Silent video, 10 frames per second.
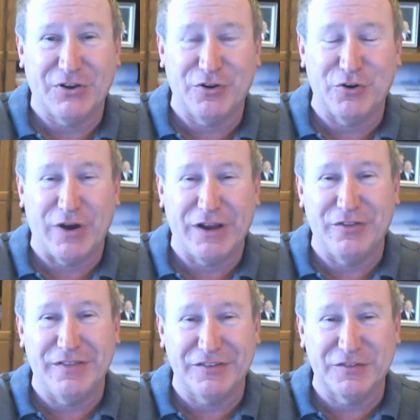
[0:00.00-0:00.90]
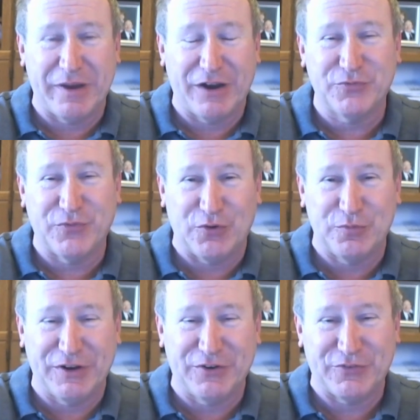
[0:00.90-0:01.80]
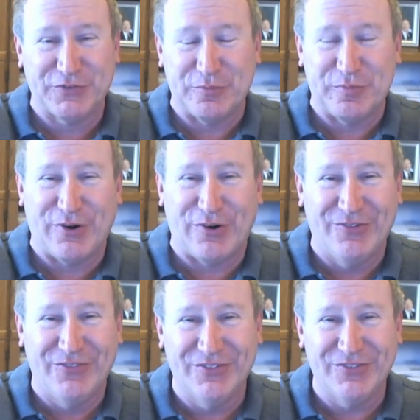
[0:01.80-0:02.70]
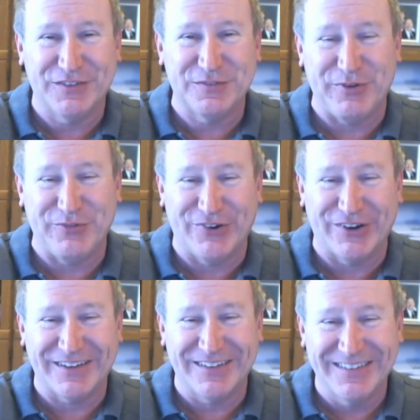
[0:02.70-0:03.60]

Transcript: I don't know. That's about as far as my crystal ball lets me look.